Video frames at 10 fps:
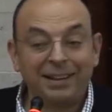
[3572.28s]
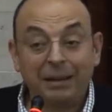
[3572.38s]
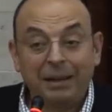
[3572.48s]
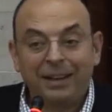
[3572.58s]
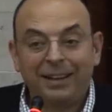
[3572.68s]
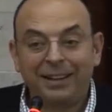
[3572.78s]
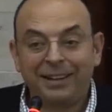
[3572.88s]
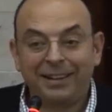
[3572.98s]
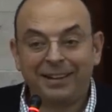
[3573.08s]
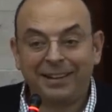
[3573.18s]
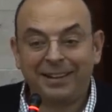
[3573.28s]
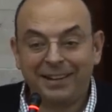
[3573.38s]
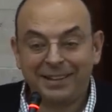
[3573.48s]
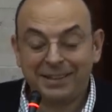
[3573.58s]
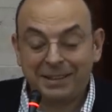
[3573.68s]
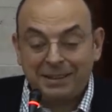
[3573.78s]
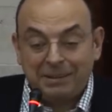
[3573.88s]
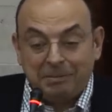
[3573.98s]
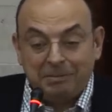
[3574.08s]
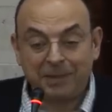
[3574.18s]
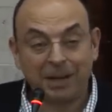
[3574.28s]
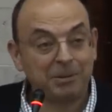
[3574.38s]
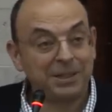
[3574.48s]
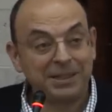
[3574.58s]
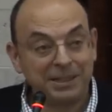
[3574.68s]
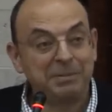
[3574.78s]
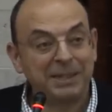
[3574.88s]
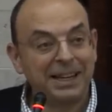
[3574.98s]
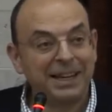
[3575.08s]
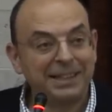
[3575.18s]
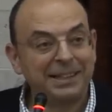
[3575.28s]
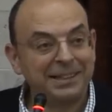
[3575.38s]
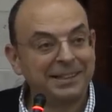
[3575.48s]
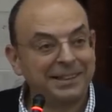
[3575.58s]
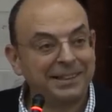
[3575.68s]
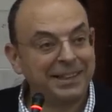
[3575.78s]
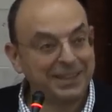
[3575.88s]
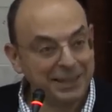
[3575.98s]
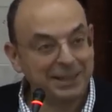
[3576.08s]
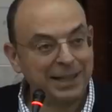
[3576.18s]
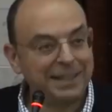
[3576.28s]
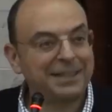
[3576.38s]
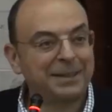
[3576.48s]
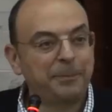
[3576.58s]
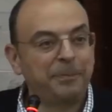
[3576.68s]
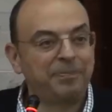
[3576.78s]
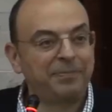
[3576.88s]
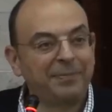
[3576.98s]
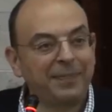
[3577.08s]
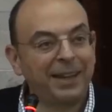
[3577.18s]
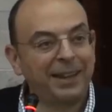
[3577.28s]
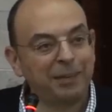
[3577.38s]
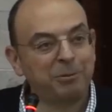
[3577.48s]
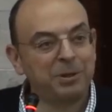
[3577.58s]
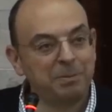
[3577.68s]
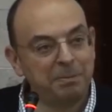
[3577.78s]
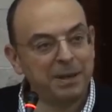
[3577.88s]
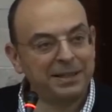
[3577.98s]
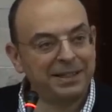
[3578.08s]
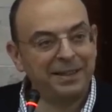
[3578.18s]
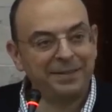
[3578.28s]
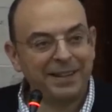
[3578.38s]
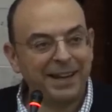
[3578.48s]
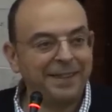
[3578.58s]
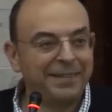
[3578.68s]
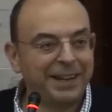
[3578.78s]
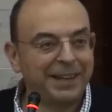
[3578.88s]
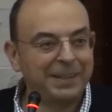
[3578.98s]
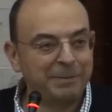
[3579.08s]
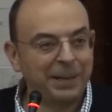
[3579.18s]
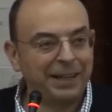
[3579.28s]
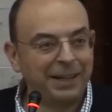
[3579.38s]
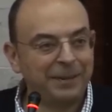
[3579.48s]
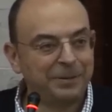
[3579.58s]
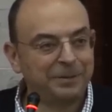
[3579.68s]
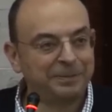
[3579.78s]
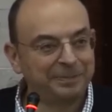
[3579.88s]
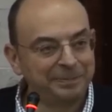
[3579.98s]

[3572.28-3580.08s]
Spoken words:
and I was intimidated, and I said yes, and that was the best gift I ever had in my life.